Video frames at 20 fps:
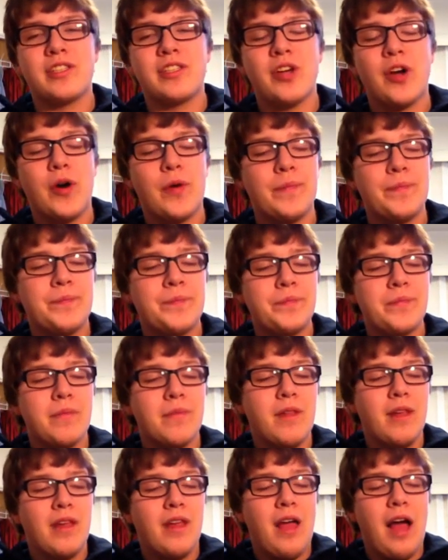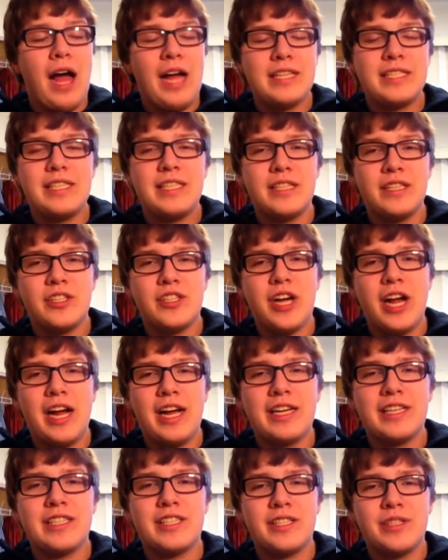So I see the
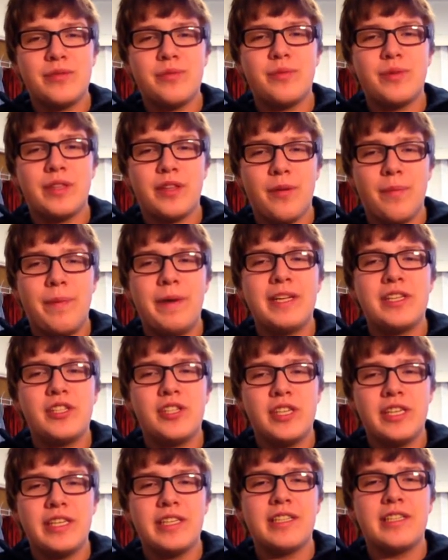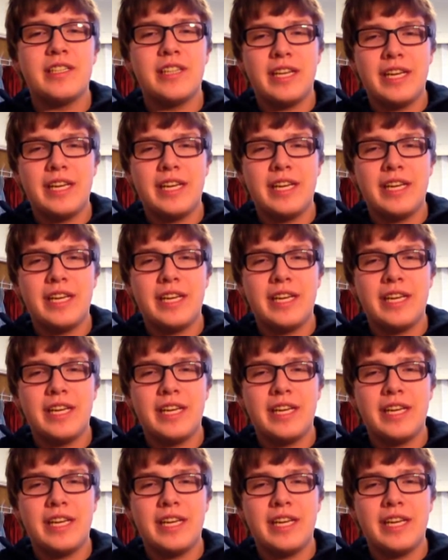Giants with their pitching.